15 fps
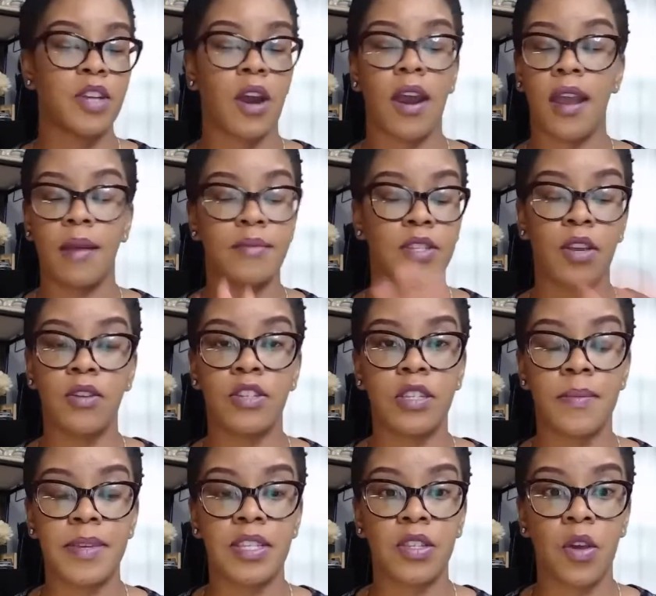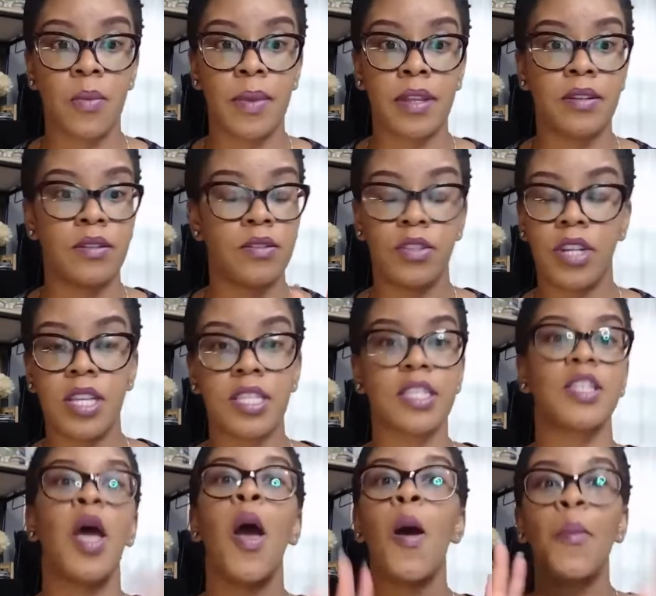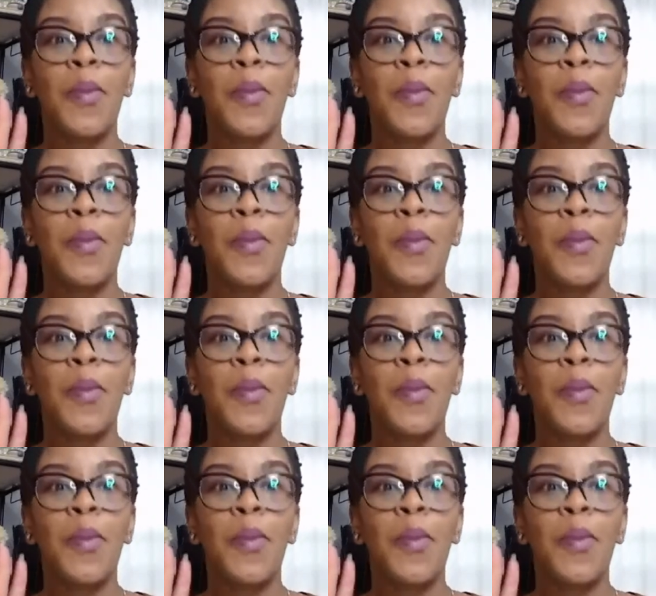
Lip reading: Sorry, I'm so used to be zooming. Jesus.